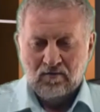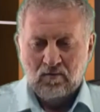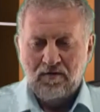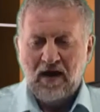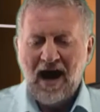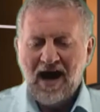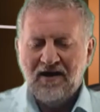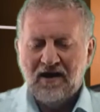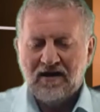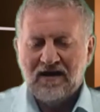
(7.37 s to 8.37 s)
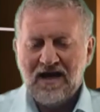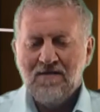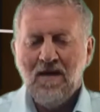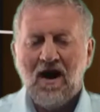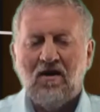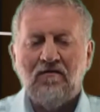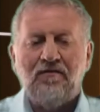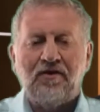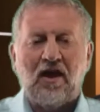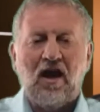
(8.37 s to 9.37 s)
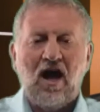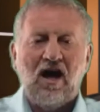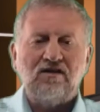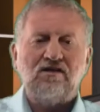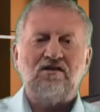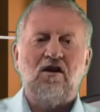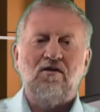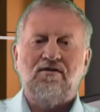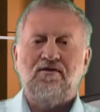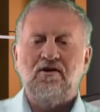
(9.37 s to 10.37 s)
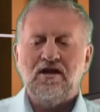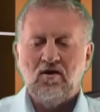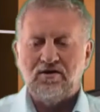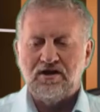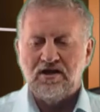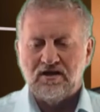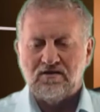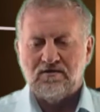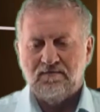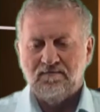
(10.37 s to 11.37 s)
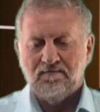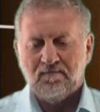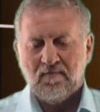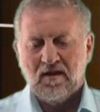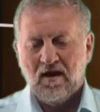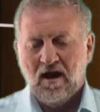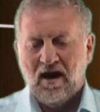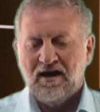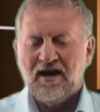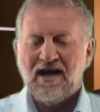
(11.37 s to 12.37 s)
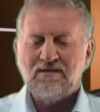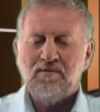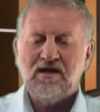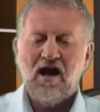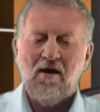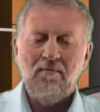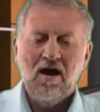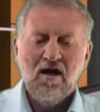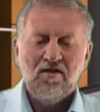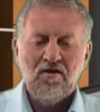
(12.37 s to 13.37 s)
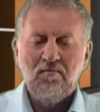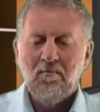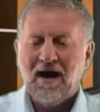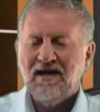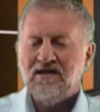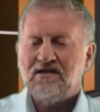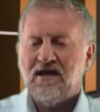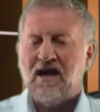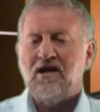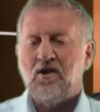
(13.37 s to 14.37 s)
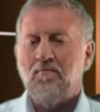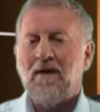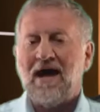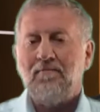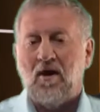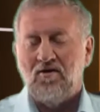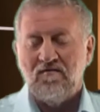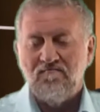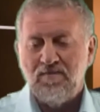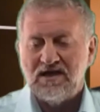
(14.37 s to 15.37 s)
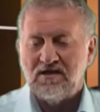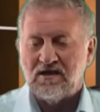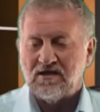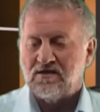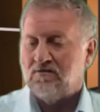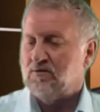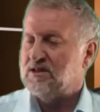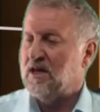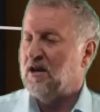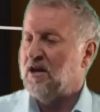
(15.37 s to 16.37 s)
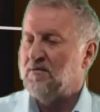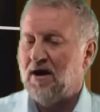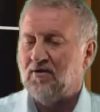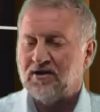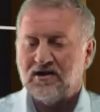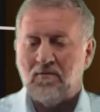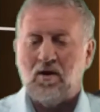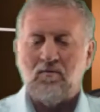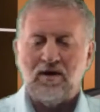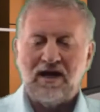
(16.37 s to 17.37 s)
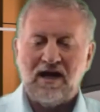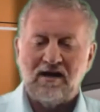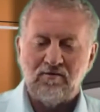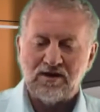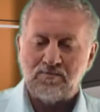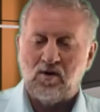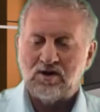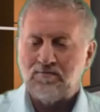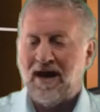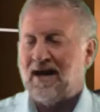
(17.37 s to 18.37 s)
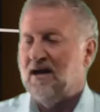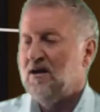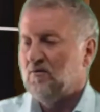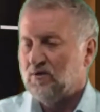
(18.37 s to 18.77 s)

We've had email for the last 30 odd years, and it has become the mainstay and the backbone of business. We send an email to someone, we get a response back.